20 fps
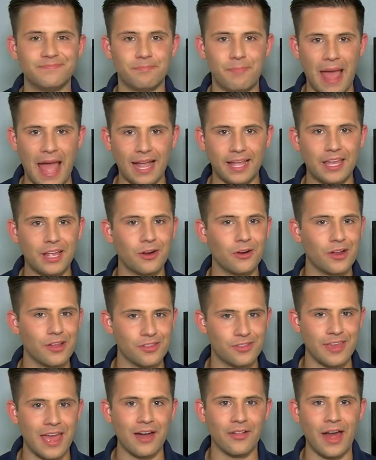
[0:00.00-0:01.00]
Back here
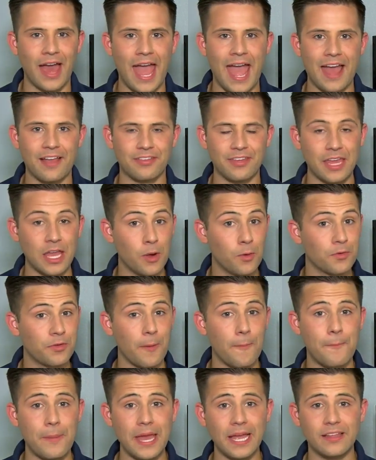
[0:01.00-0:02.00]
in Tallahassee, it
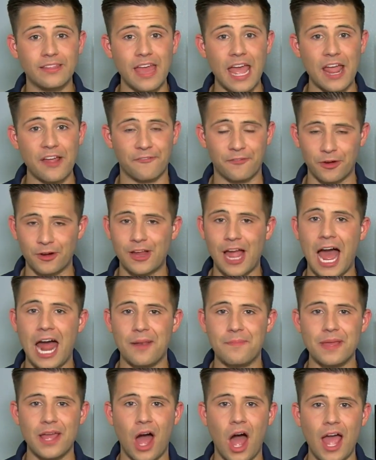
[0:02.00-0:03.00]
was a big day for
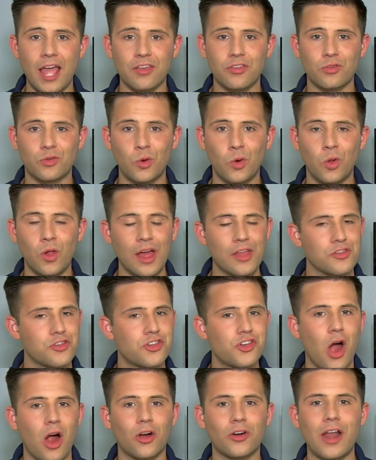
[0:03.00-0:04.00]
Godby High School
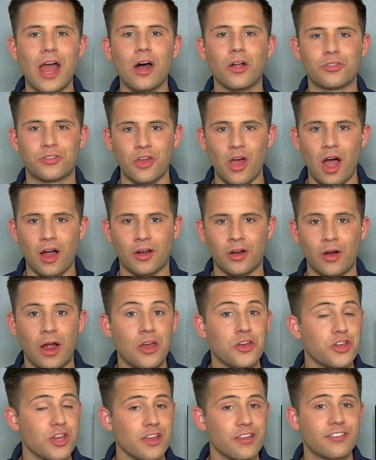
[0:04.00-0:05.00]
and Charnell
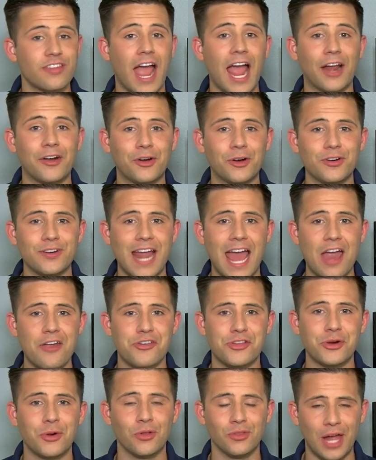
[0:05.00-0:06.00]
Tucker as she signed her
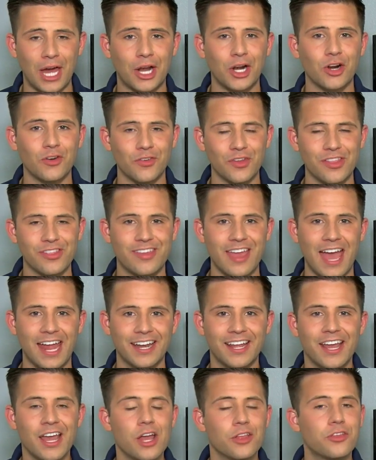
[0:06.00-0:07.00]
national letter of
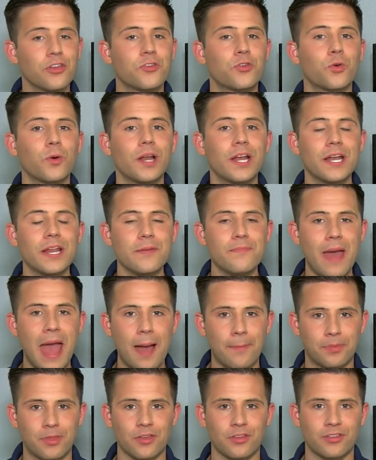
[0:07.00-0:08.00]
intent to Trinity
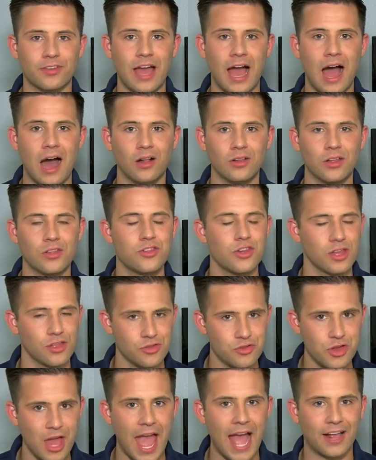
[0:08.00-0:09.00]
Baptist College
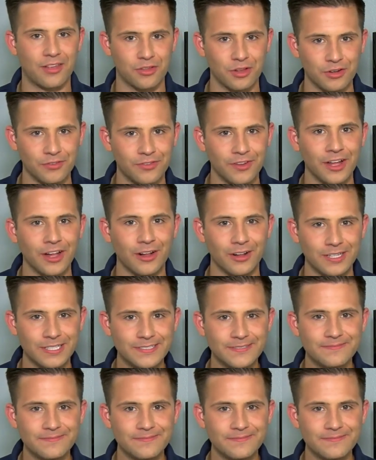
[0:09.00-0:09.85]
in Jacksonville.